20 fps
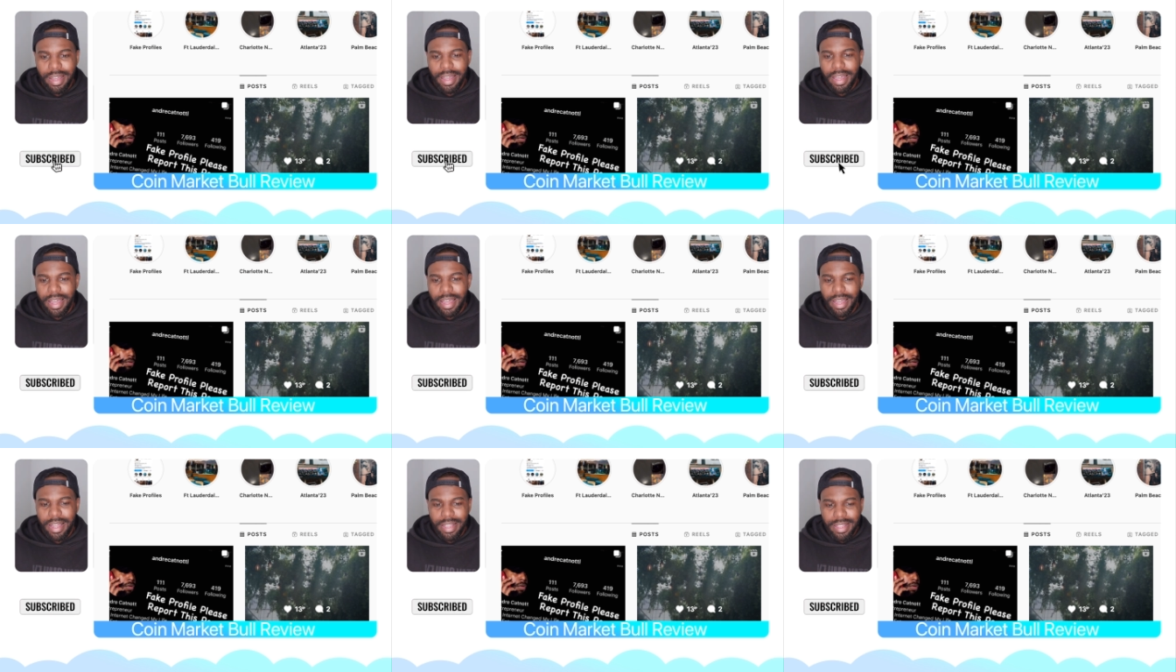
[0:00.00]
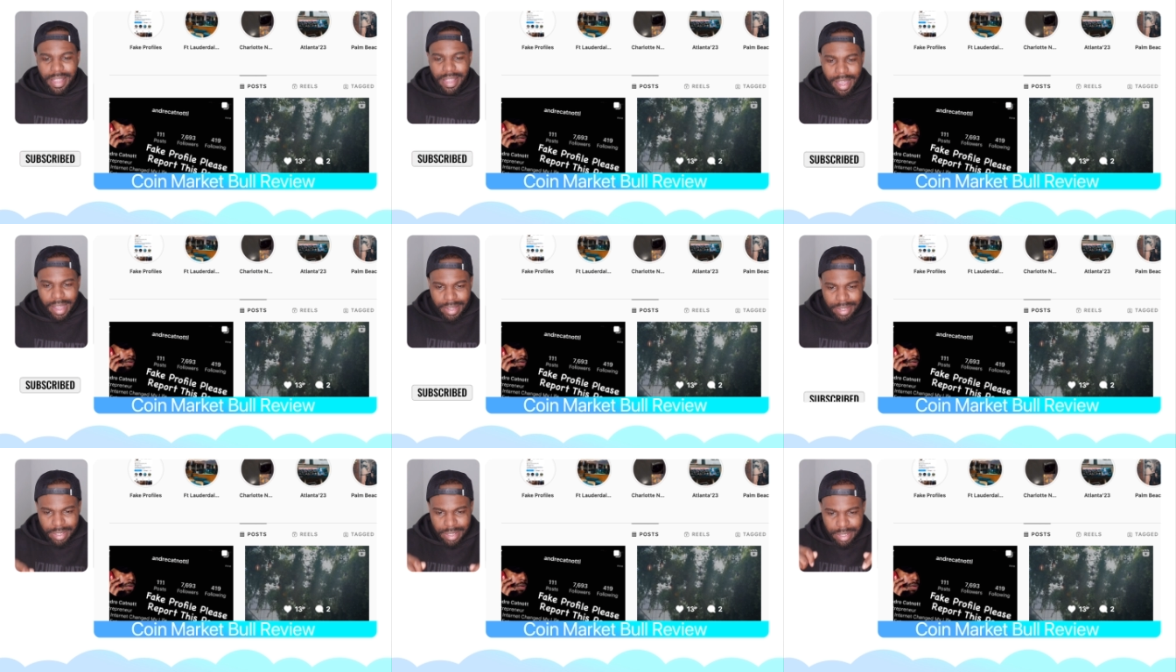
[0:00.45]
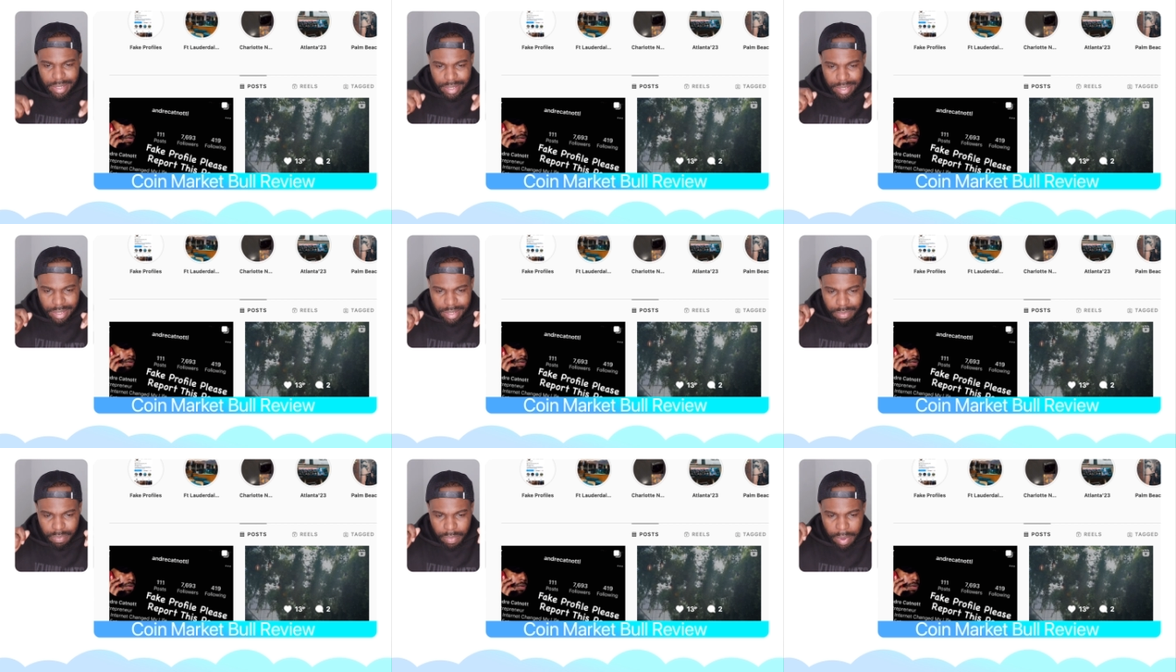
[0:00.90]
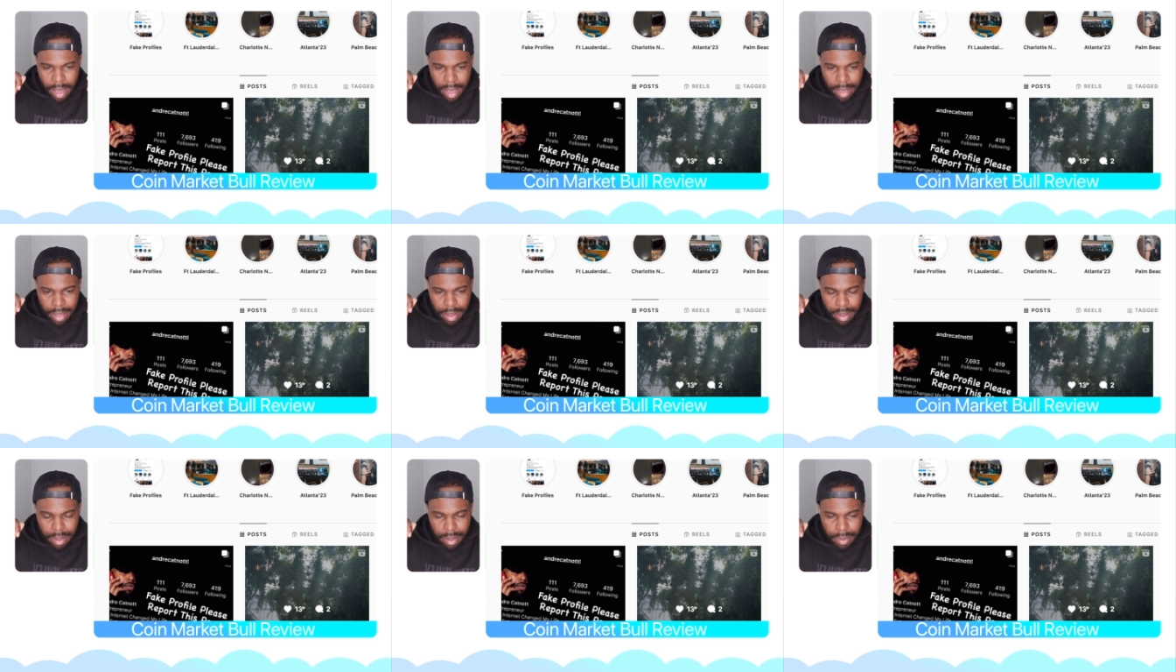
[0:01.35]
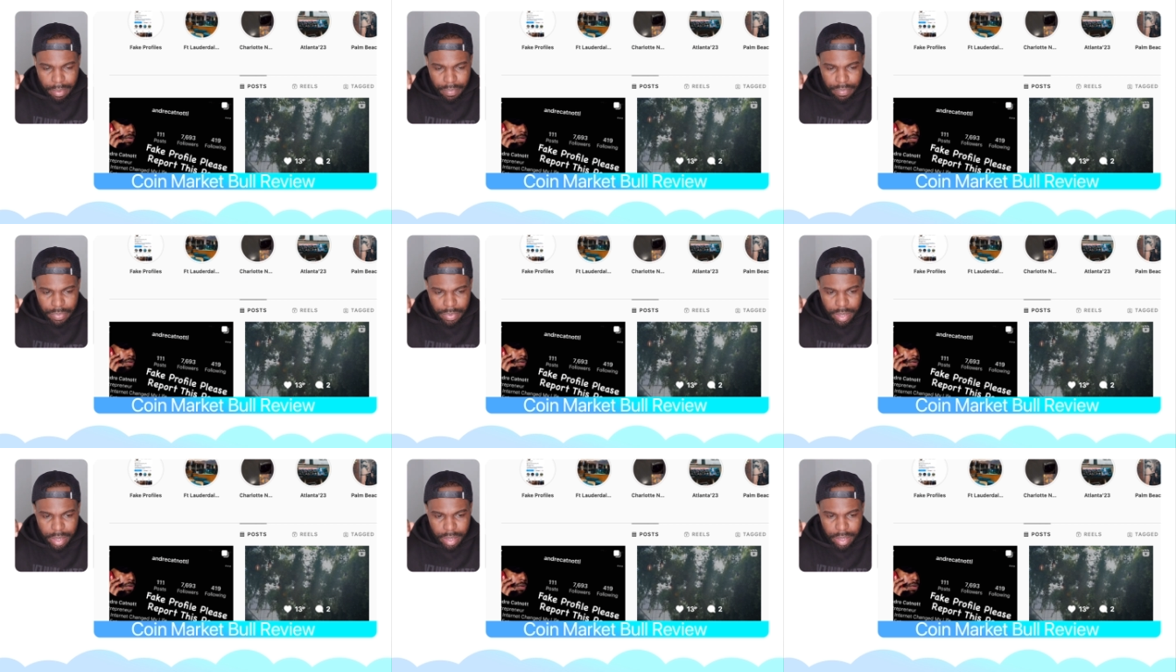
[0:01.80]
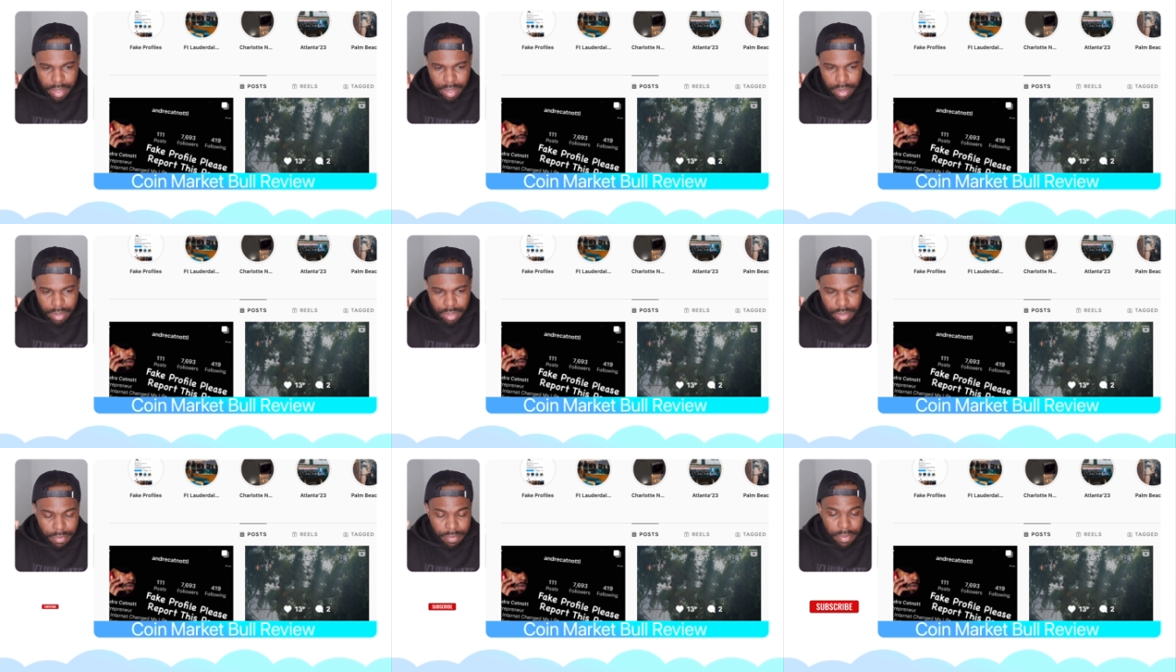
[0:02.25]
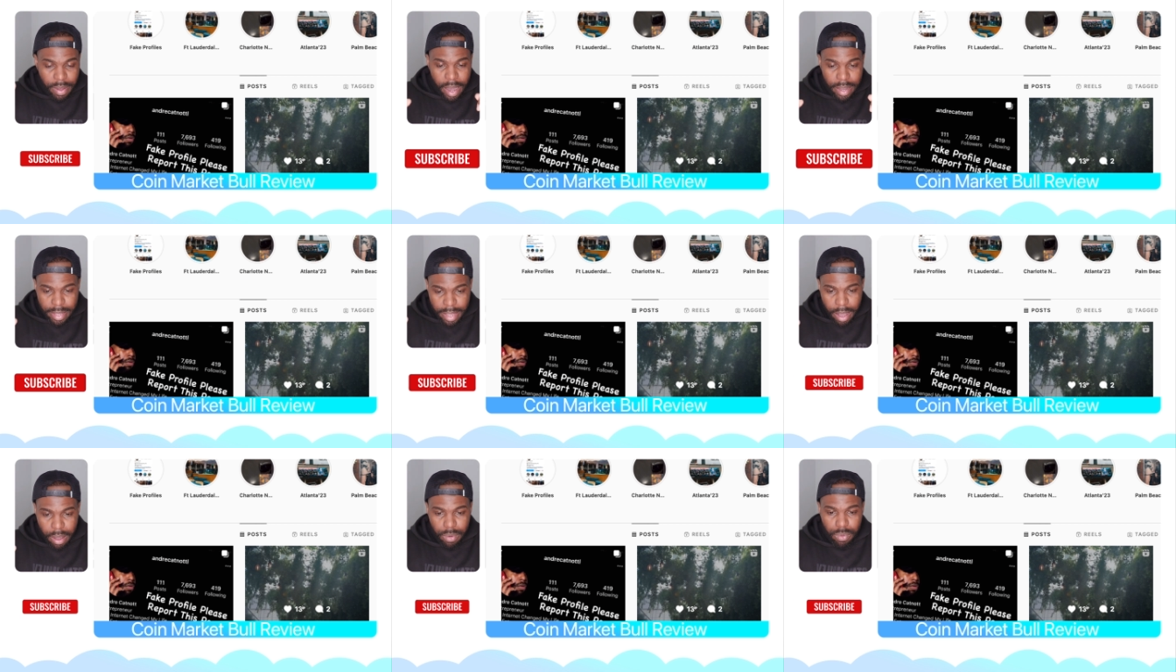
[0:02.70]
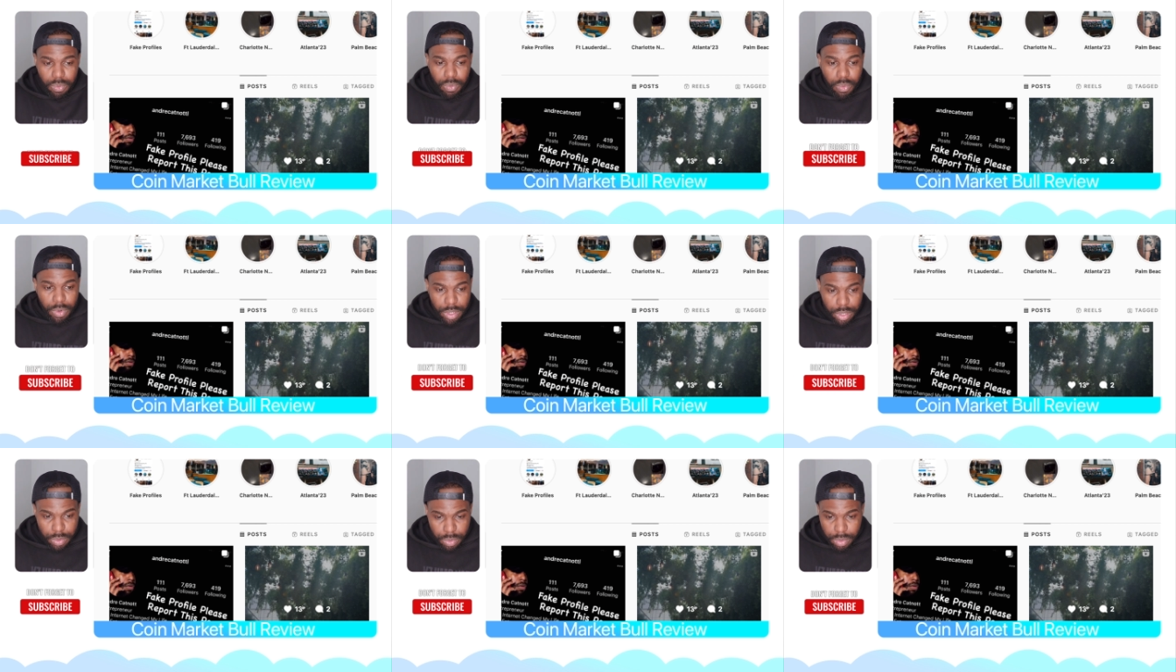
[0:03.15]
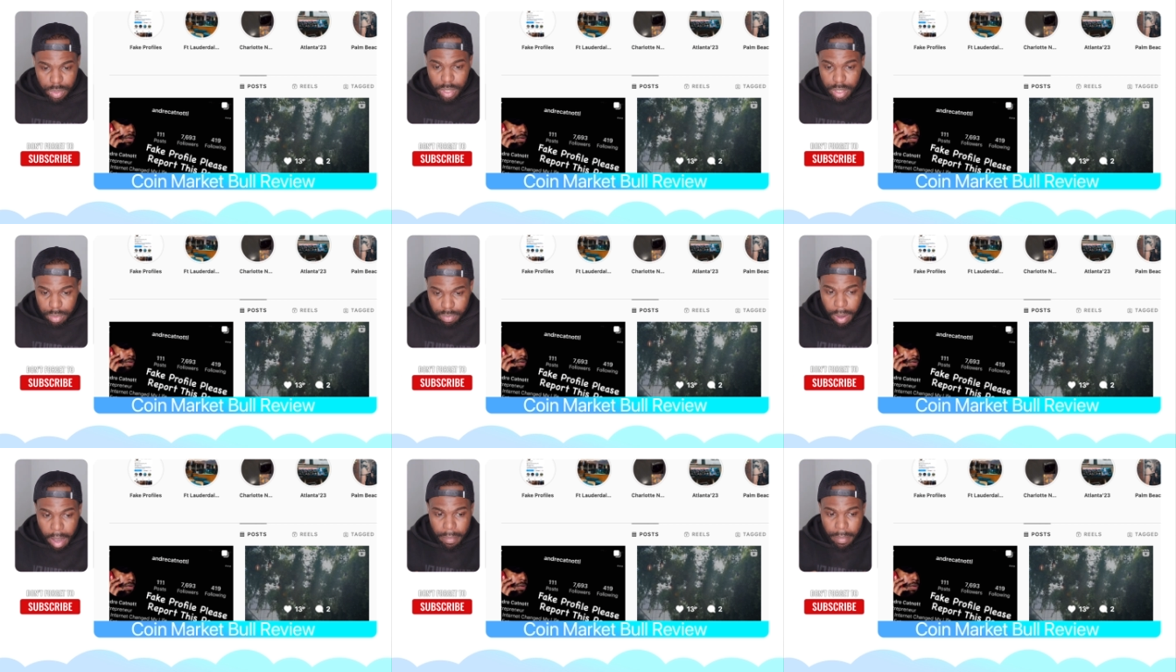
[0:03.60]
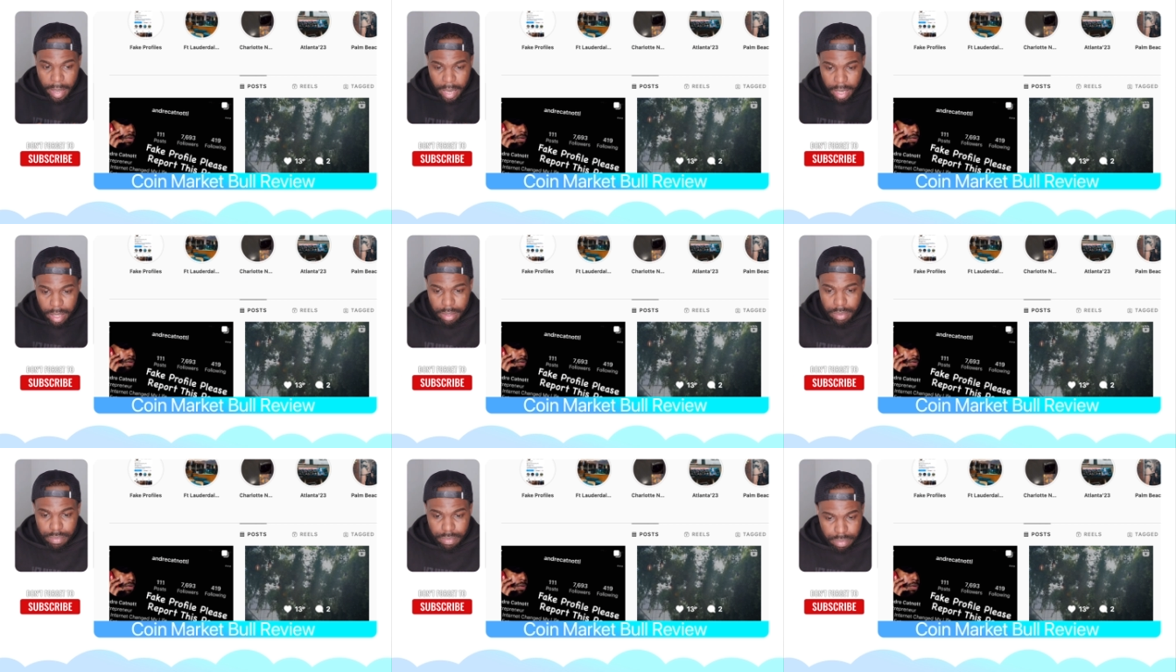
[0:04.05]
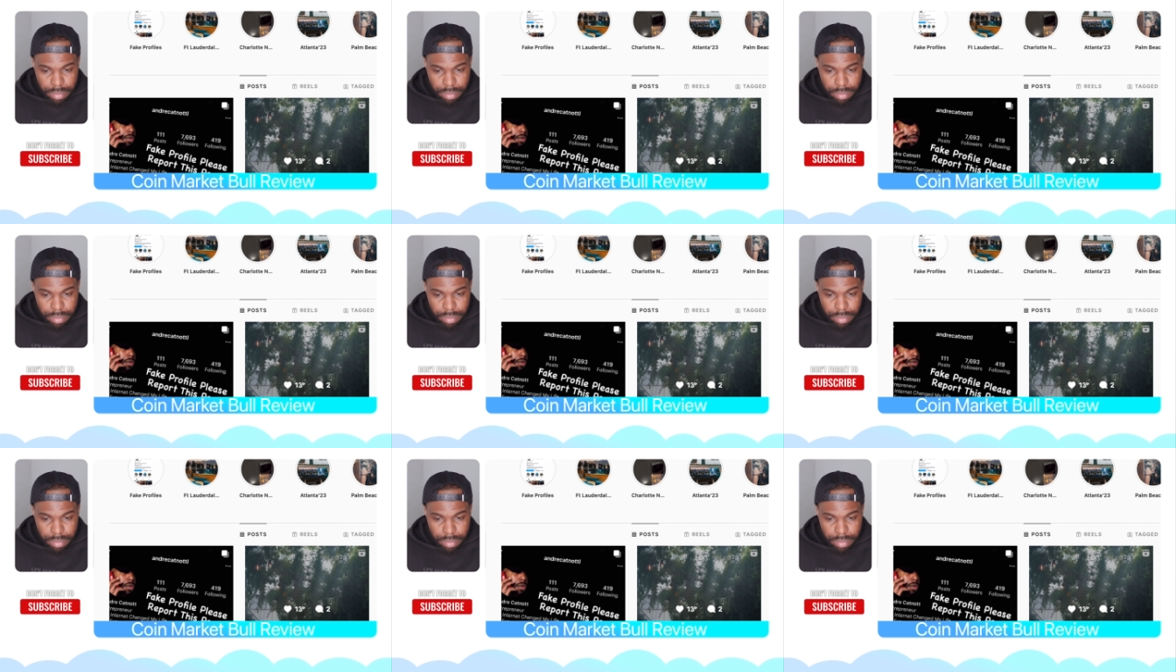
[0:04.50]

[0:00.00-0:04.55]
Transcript: and that's by um and to find out which is my main,